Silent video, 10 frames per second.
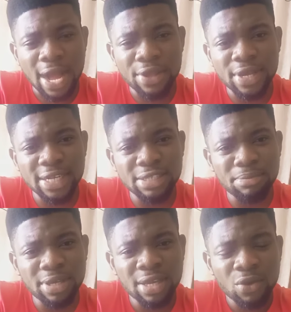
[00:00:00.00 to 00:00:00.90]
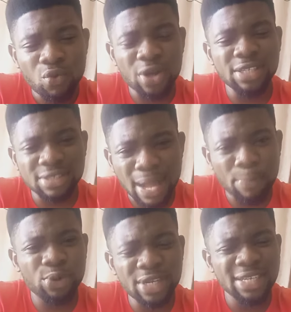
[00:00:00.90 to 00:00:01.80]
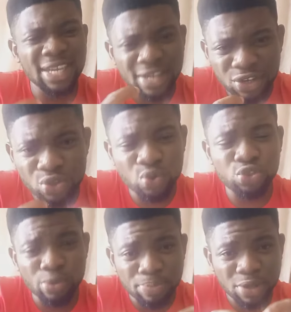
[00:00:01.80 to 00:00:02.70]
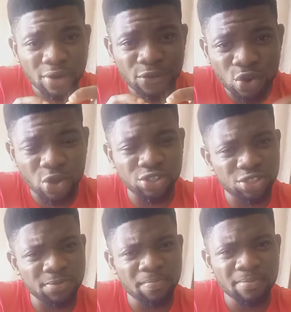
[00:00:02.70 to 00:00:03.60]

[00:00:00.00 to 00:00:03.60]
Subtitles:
Are you getting me? What is happening in you should be your focus.